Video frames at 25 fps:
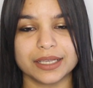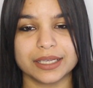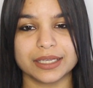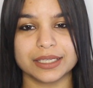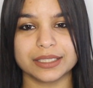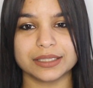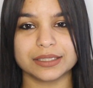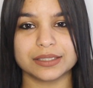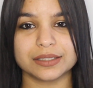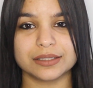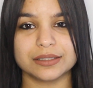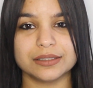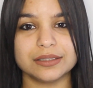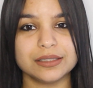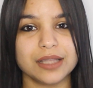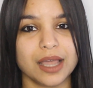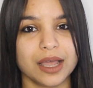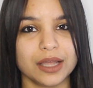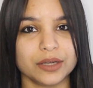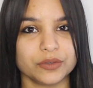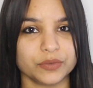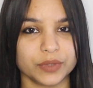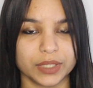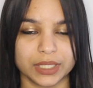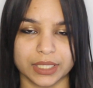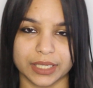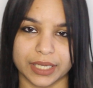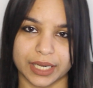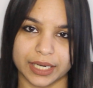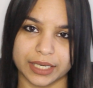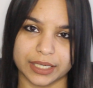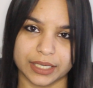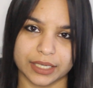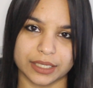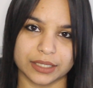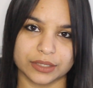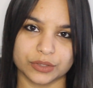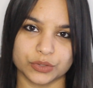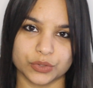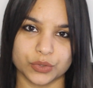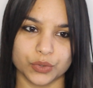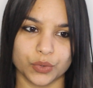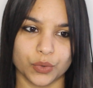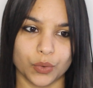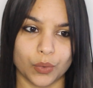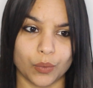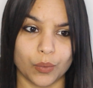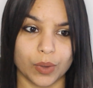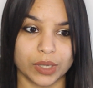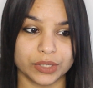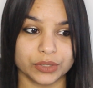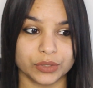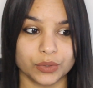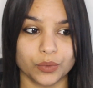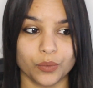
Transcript: it is not related to what